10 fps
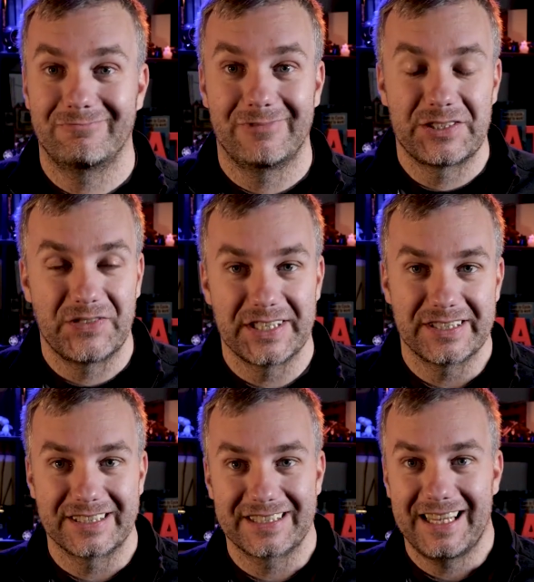let's
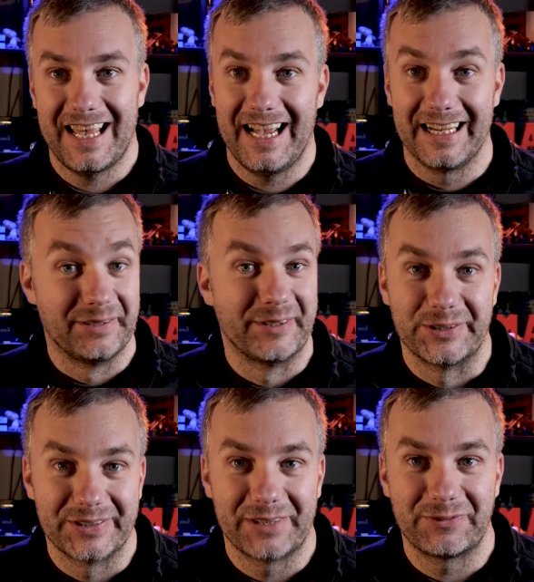face it, I never
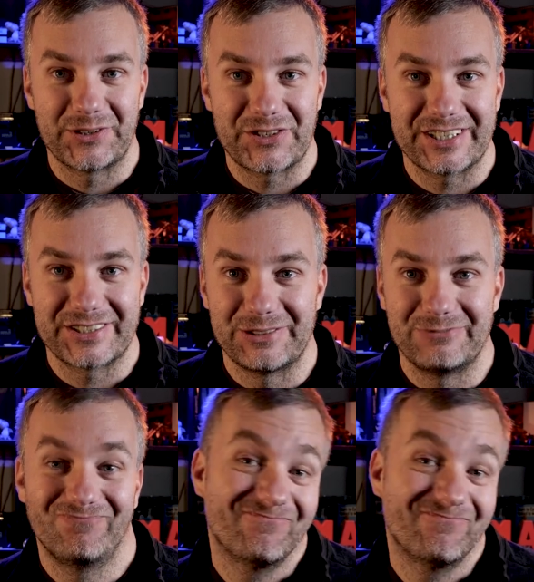use that feature, so